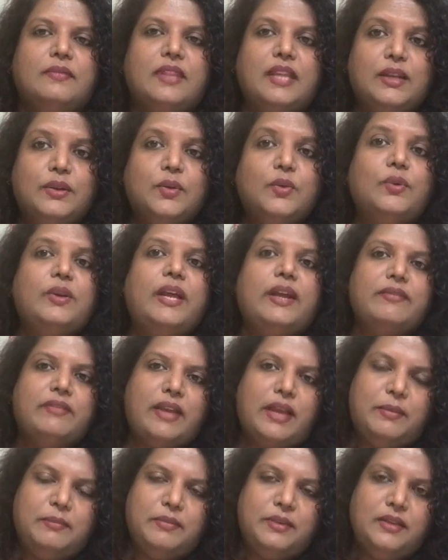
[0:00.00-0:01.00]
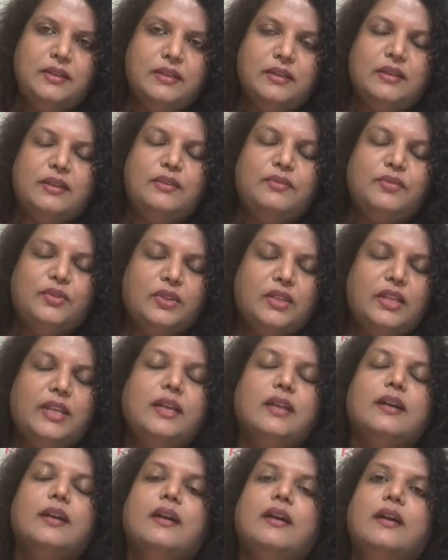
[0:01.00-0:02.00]
That could have happened if you
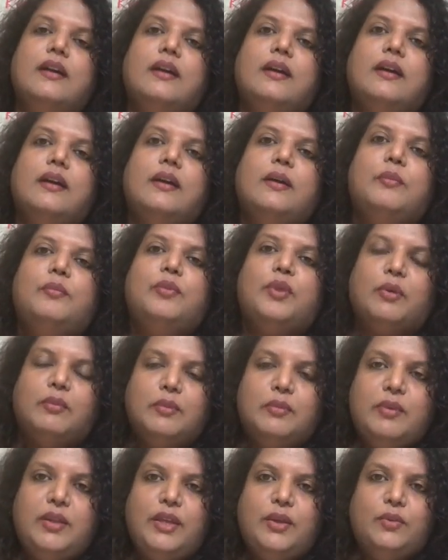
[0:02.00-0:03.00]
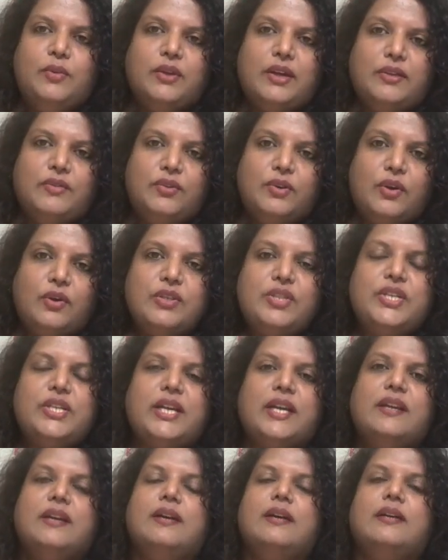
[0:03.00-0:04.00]
think probably you have not
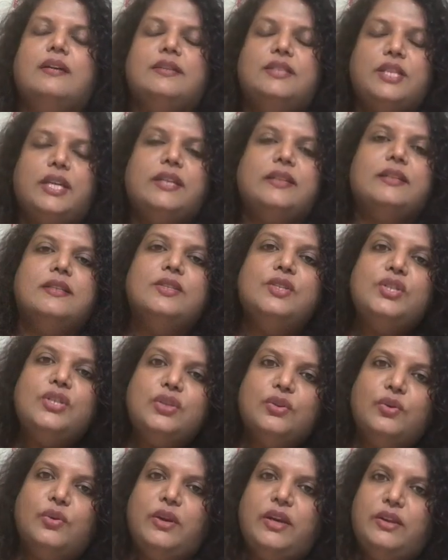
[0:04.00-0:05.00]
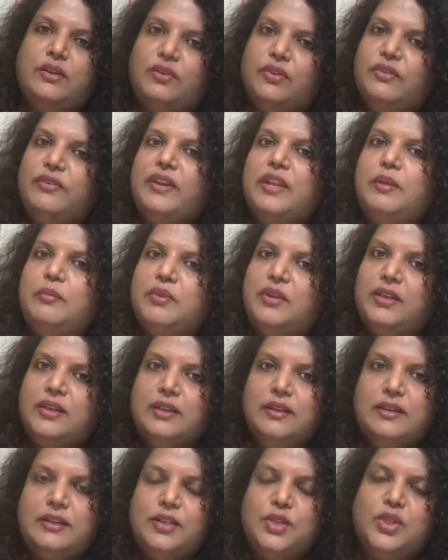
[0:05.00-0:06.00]
checked check the zero error of any
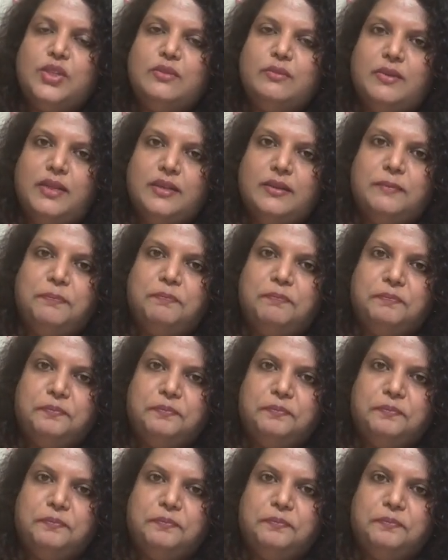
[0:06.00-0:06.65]
particular instrument.